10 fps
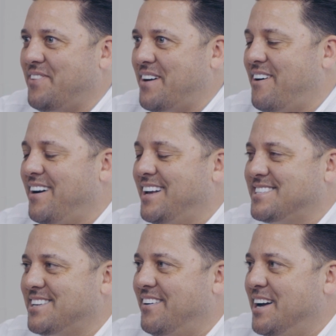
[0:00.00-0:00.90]
How are you?
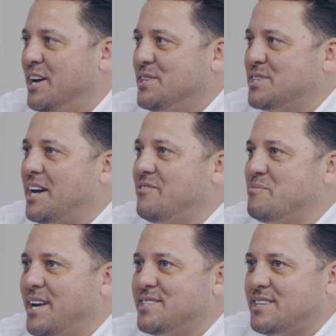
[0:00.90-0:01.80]
So it's kind of
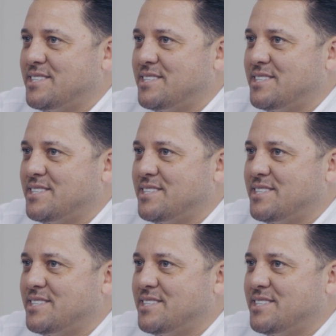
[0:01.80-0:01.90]
amazing